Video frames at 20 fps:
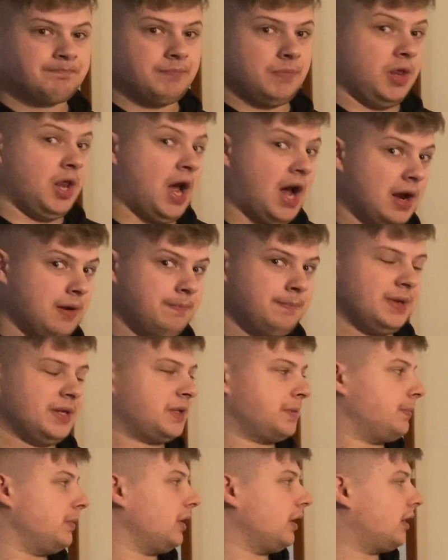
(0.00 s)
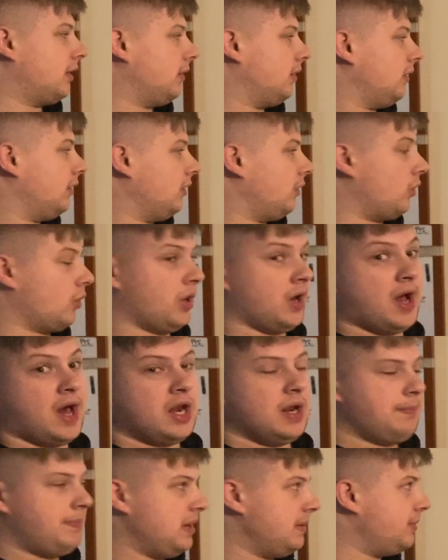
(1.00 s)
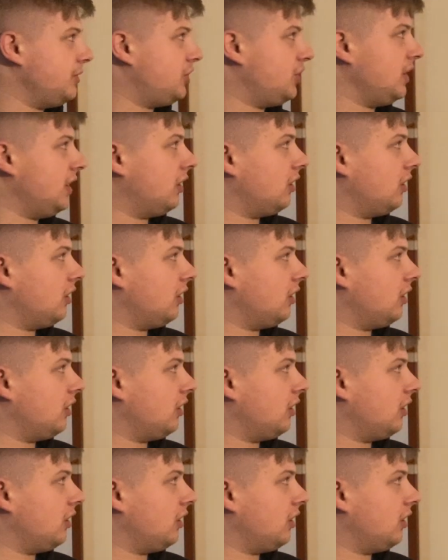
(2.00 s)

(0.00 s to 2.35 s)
not in Pittsburgh, or not at PPG